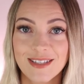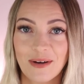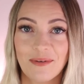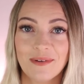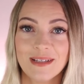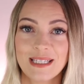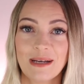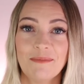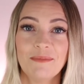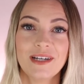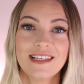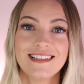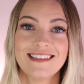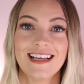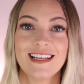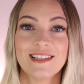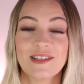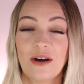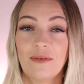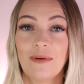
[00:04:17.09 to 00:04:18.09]
So when somebody
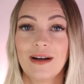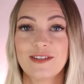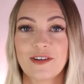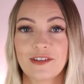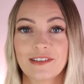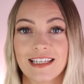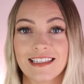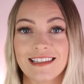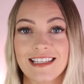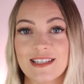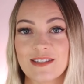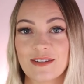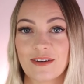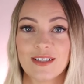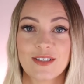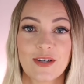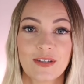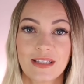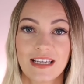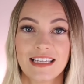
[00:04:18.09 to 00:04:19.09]
says, oh, I don't like this or
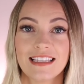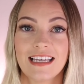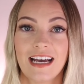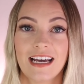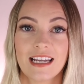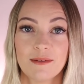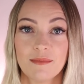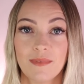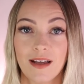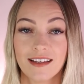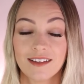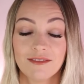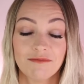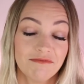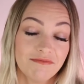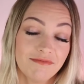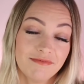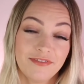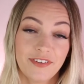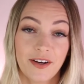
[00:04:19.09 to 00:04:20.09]
I don't like that, I'm like,
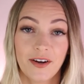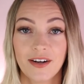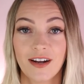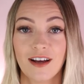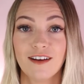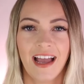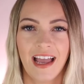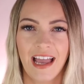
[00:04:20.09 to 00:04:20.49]
fair enough.